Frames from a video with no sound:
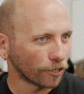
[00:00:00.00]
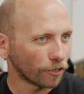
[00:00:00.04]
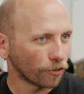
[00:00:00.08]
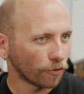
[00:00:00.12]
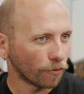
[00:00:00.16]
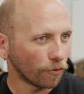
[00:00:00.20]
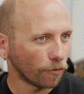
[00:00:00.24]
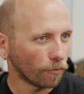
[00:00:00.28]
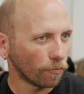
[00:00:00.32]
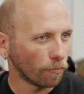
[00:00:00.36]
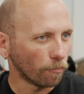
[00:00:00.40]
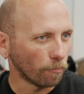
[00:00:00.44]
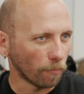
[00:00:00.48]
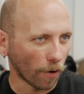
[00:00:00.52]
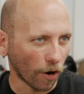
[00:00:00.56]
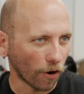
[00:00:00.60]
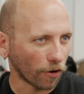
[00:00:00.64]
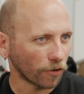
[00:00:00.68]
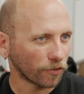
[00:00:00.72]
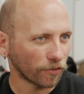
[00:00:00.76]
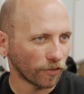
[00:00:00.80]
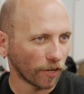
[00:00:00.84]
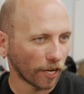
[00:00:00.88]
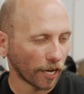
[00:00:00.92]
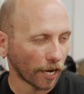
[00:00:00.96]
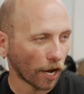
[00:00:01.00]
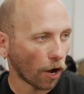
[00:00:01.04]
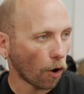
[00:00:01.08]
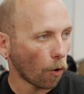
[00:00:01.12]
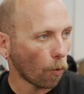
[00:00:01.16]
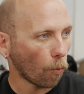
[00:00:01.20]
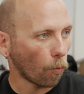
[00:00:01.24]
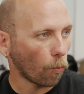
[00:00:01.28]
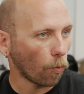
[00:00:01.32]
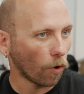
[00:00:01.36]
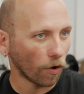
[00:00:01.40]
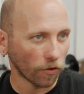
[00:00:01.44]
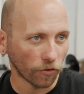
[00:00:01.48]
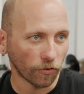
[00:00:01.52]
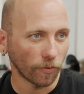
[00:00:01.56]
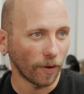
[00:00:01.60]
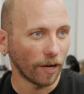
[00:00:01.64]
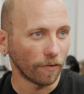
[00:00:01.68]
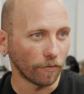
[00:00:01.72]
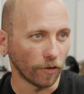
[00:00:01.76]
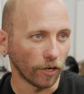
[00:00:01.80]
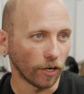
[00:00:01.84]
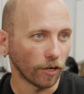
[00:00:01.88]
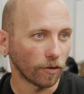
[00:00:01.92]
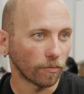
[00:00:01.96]
get a feel for what they do when they're not
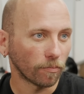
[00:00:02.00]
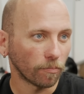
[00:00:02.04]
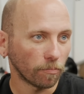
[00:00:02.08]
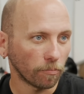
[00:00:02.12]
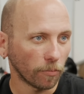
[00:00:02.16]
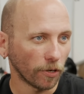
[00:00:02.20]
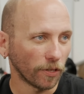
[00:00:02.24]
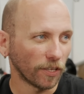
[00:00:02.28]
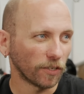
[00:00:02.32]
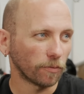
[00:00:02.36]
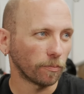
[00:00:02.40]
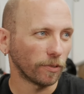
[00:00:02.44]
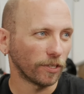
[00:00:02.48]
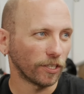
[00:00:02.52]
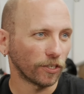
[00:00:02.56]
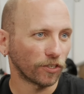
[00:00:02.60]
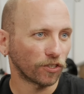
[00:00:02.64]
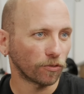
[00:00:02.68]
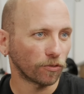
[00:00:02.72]
racing, see some of their other